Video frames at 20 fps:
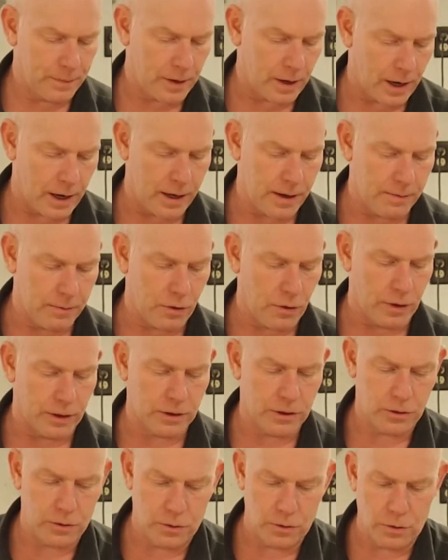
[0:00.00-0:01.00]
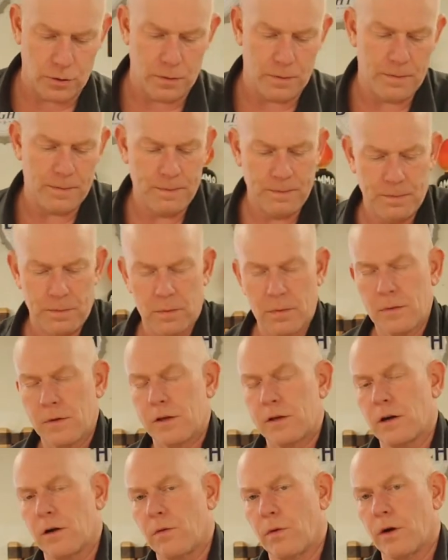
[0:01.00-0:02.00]
I am going to
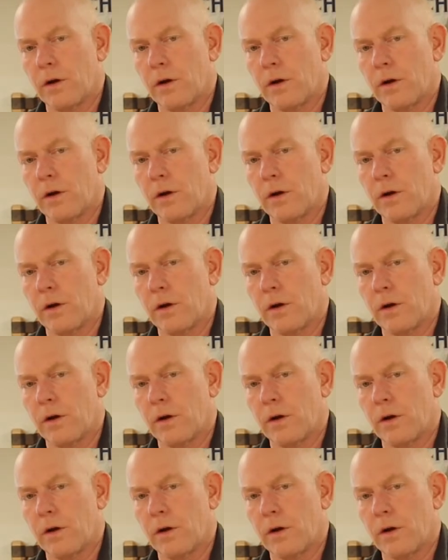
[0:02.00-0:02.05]
start